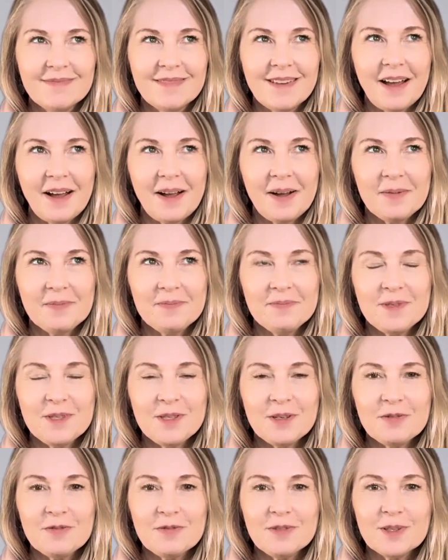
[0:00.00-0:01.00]

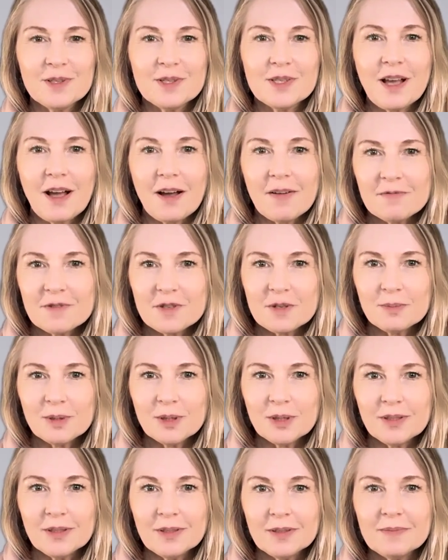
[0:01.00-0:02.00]
don't feel as
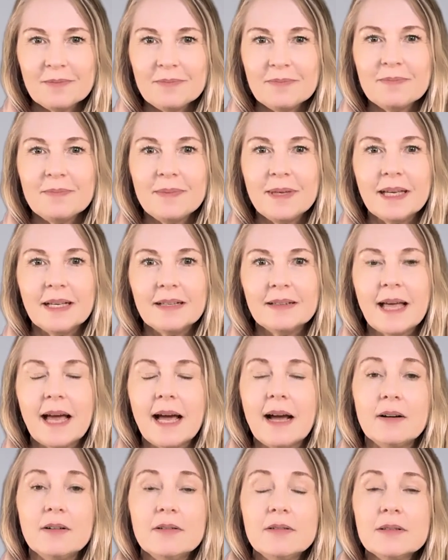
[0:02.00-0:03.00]
comfortable being
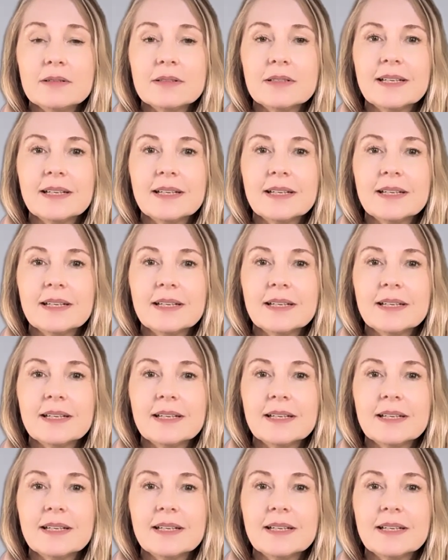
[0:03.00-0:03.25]
loud,